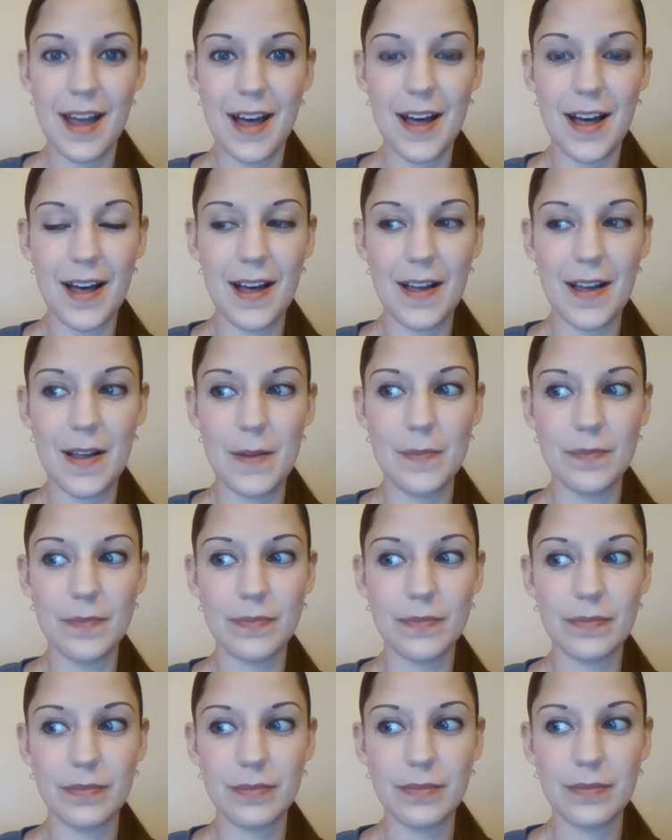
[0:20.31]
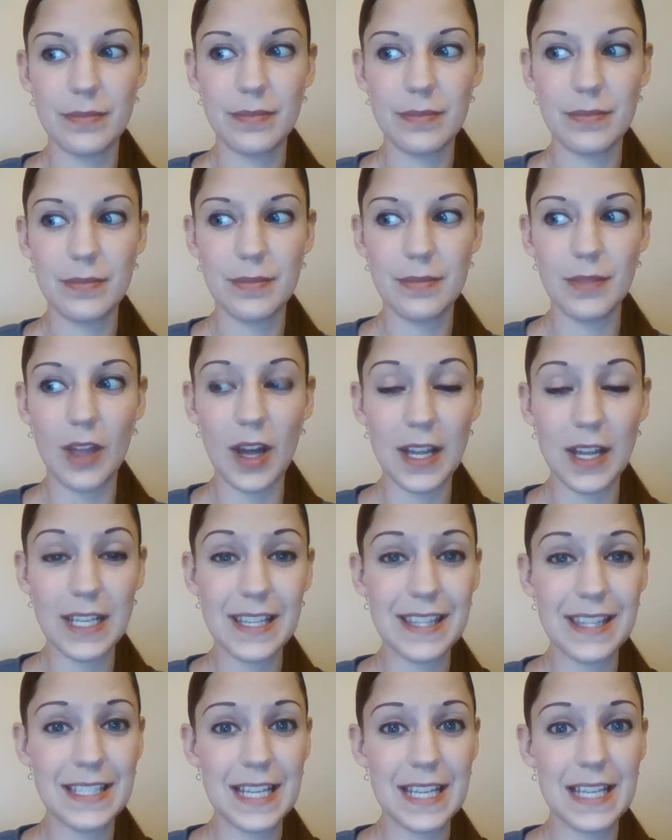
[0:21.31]
Log
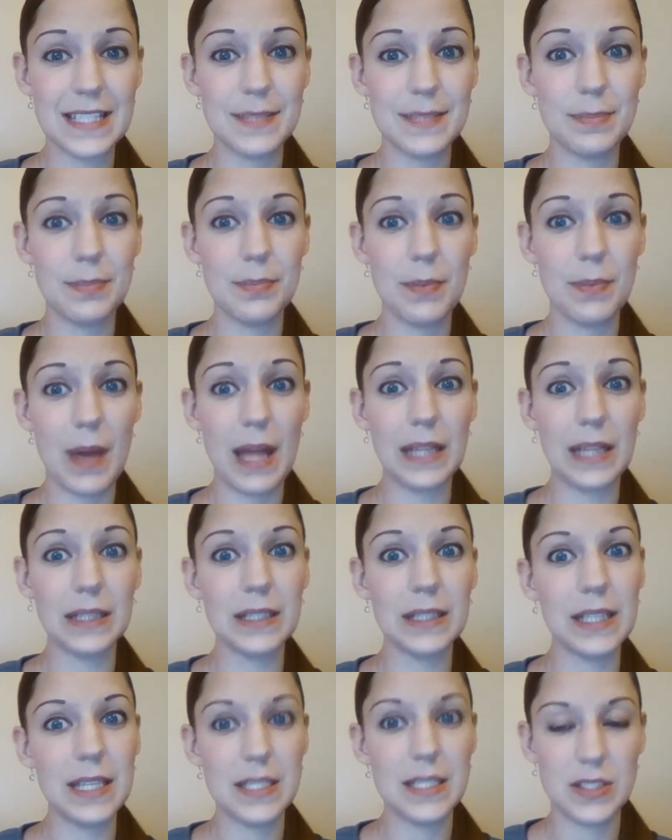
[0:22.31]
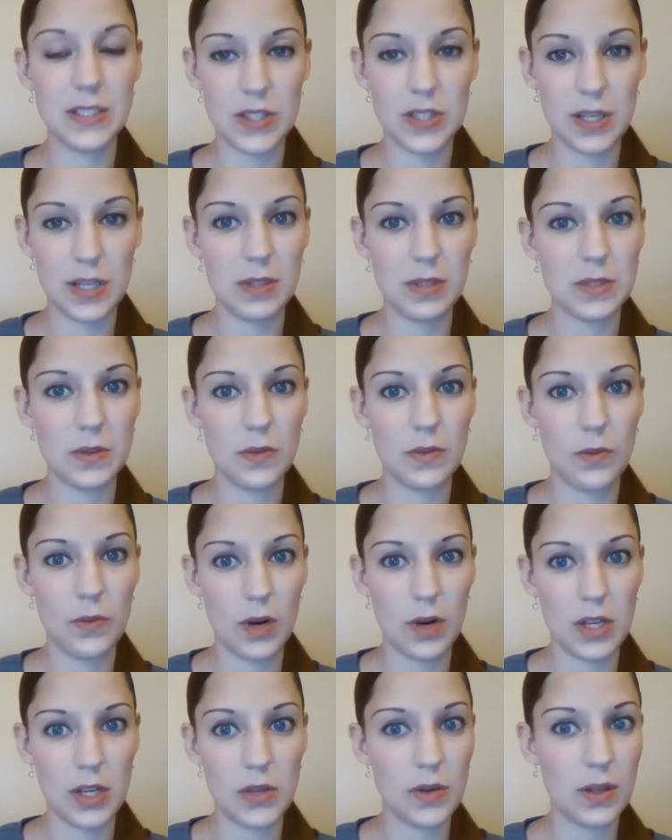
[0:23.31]
into the test at least 30 minutes
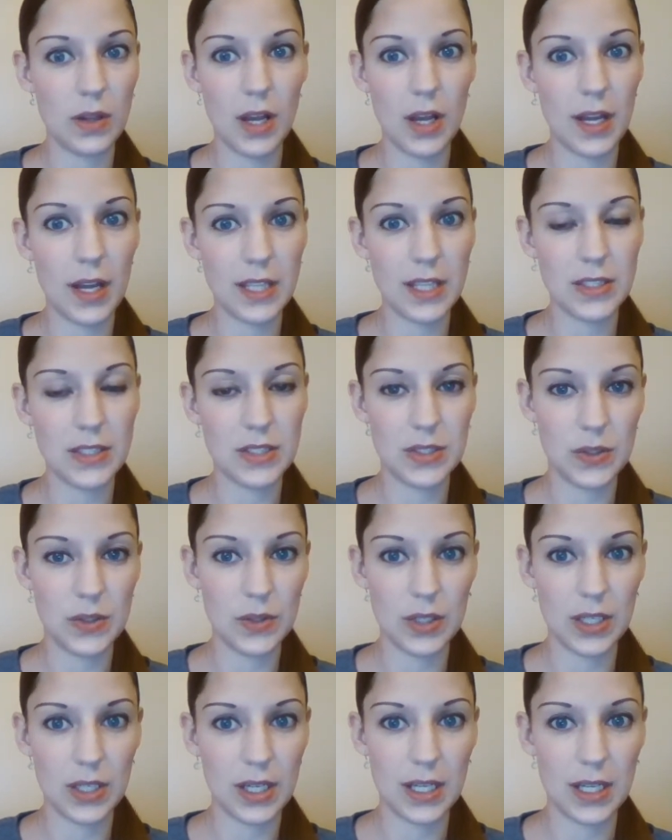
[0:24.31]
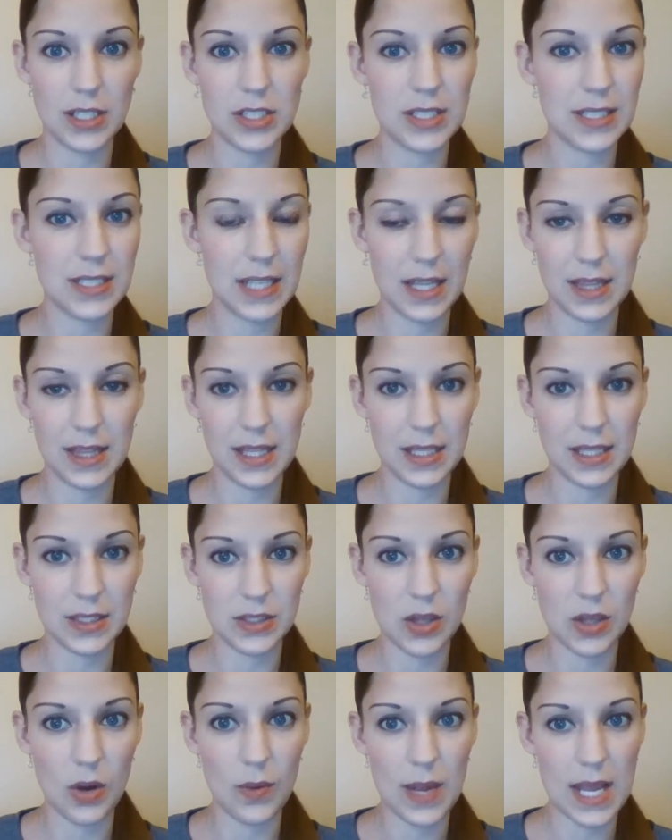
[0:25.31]
before. You can log in sooner and just get things
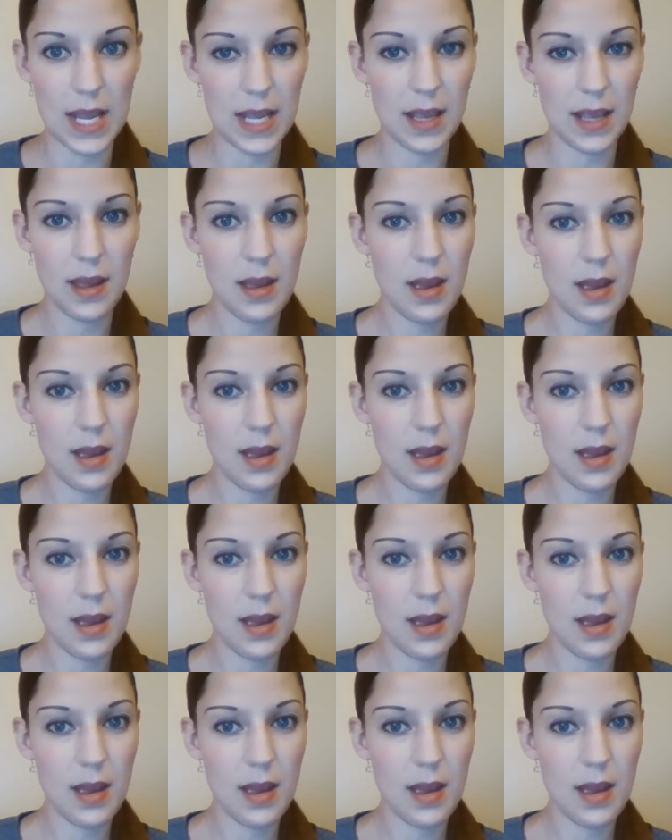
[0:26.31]
going.